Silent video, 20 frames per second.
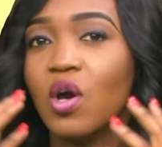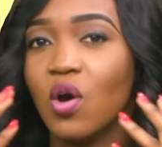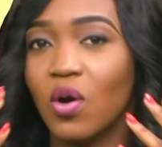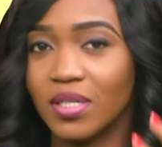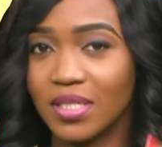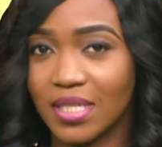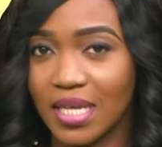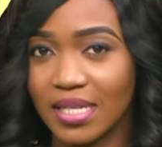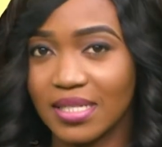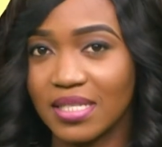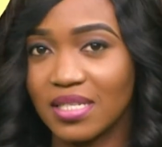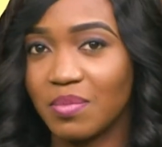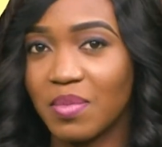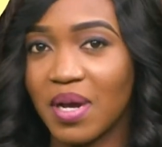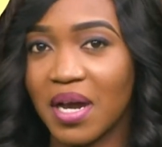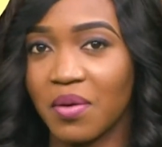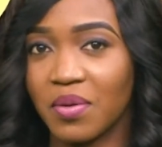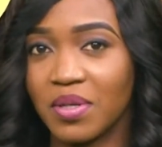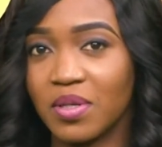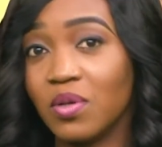on getting
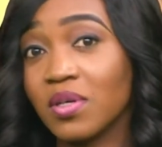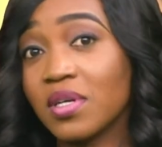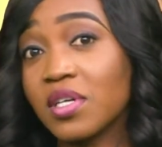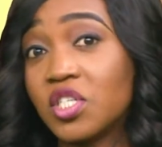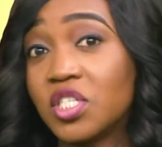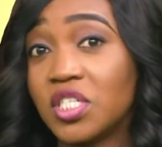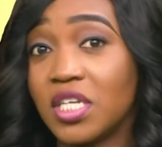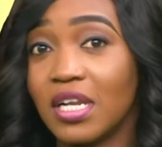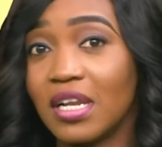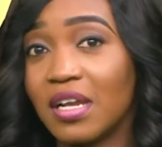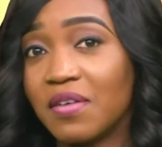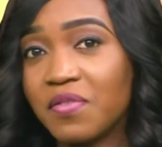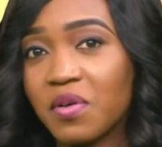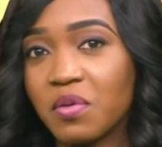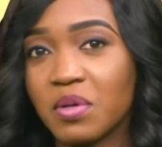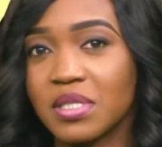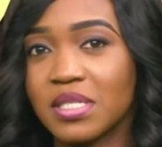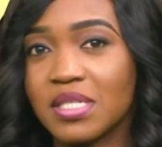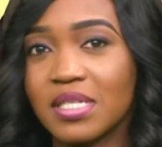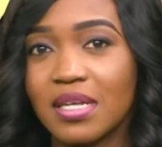married. Look at Sheila,
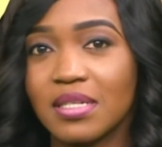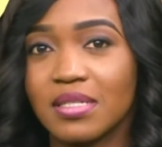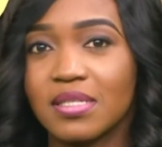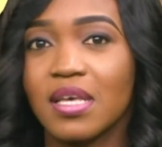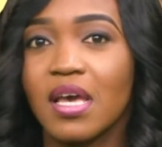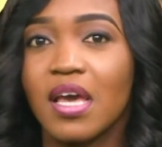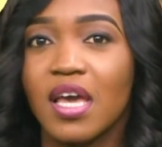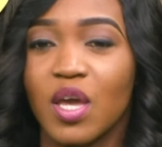for instance.